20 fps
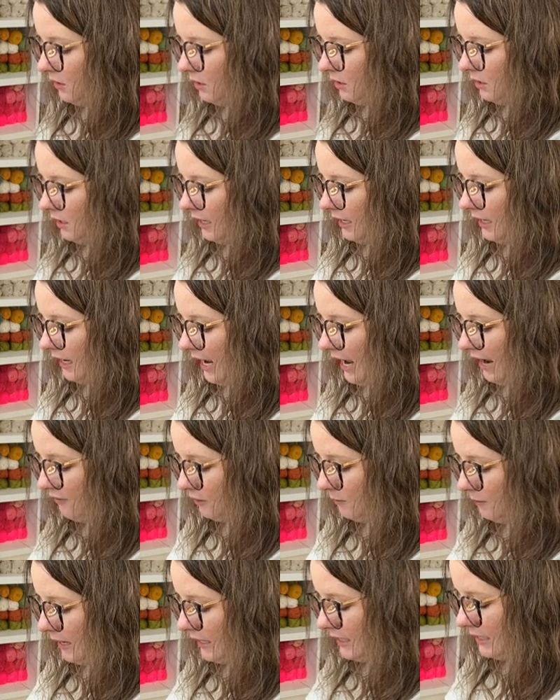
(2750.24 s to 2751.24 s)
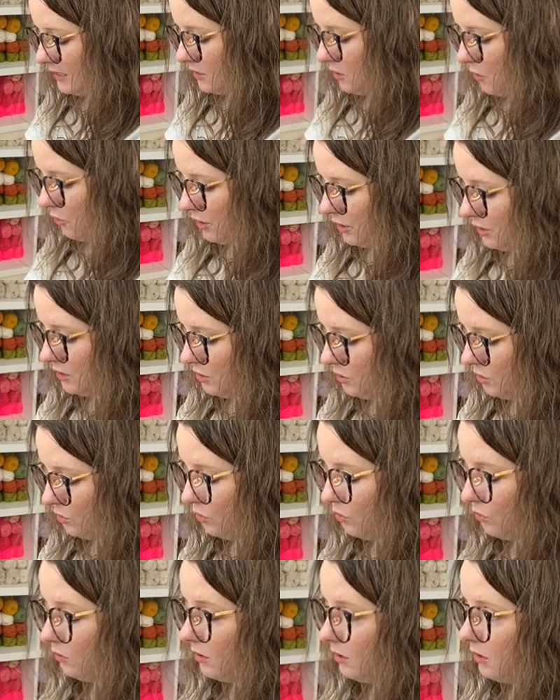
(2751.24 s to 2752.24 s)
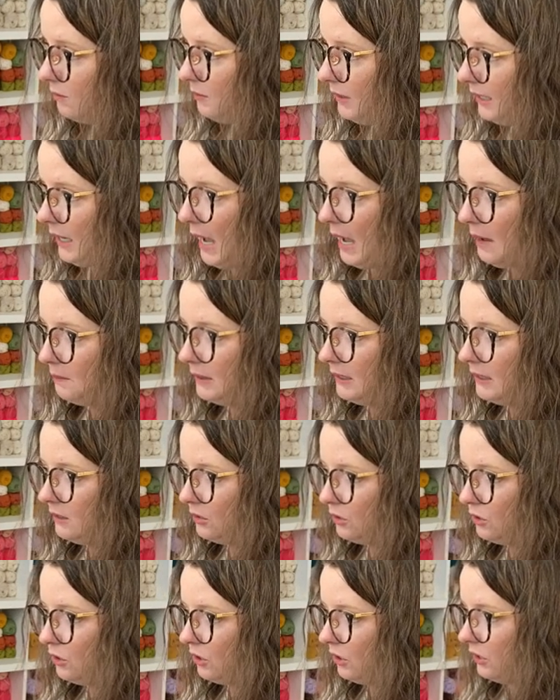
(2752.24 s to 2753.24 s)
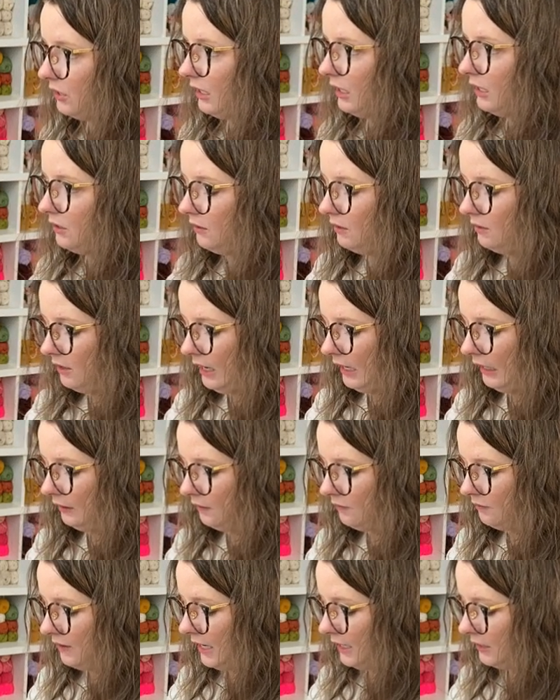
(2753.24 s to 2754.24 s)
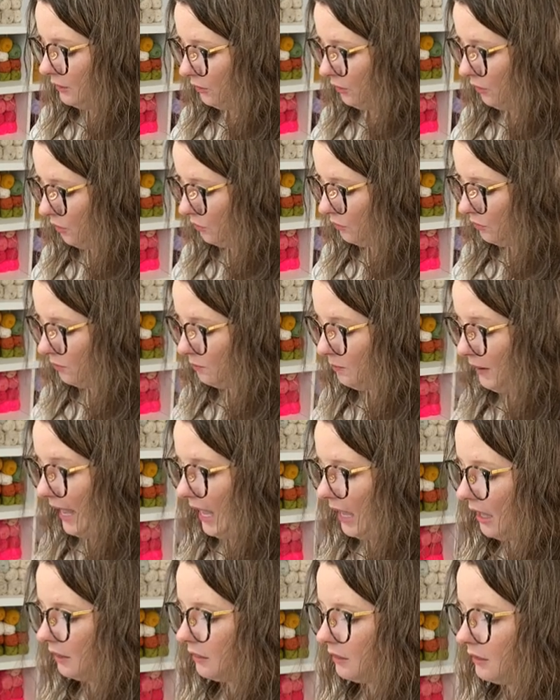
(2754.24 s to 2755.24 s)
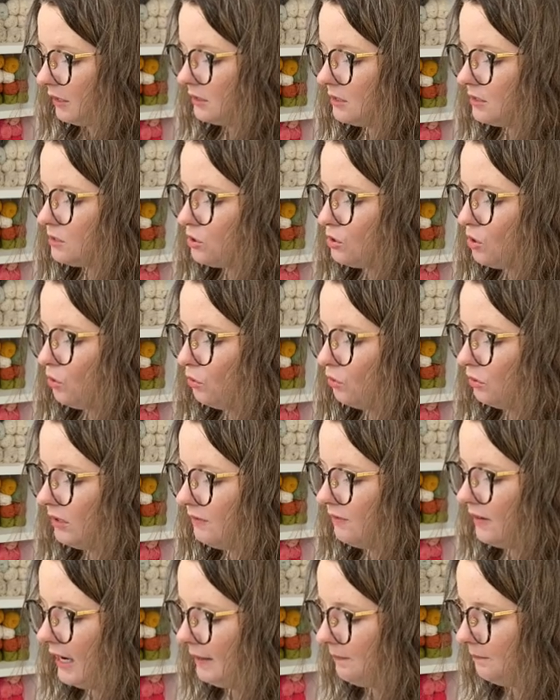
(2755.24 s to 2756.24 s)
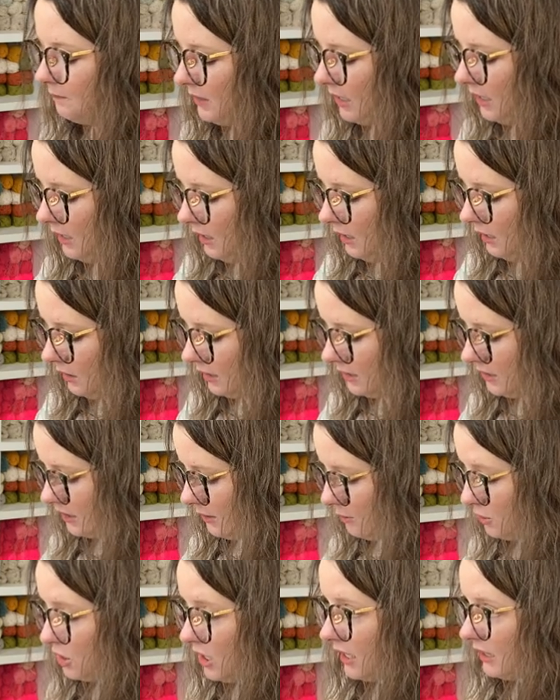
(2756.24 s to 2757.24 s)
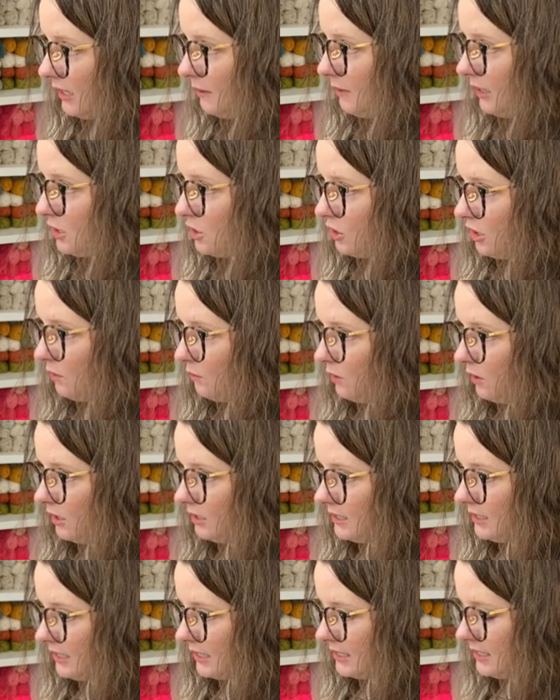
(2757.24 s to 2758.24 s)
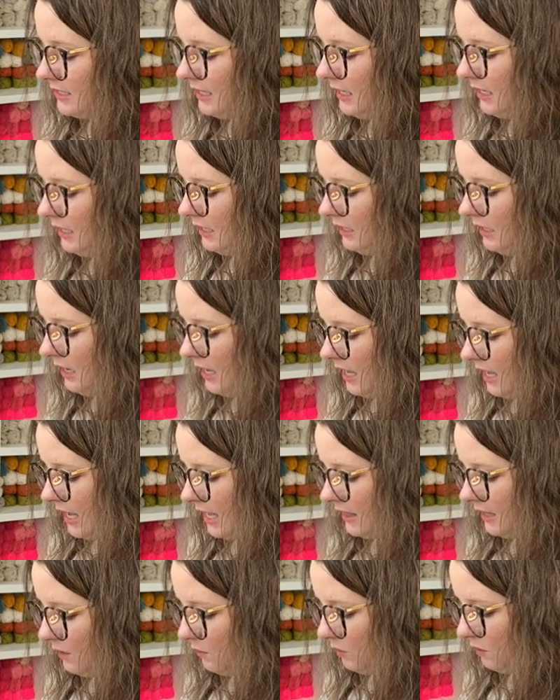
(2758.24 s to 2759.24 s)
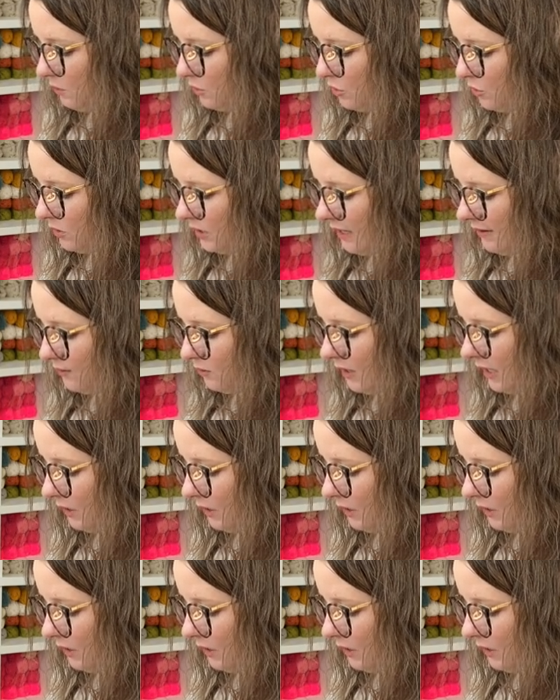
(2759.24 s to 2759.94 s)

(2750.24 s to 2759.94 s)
and everybody is going to be happy and good and, and find their own path. It's totally fine. Let's double check that, make sure that we're on sixteen, and then we will do a giveaway.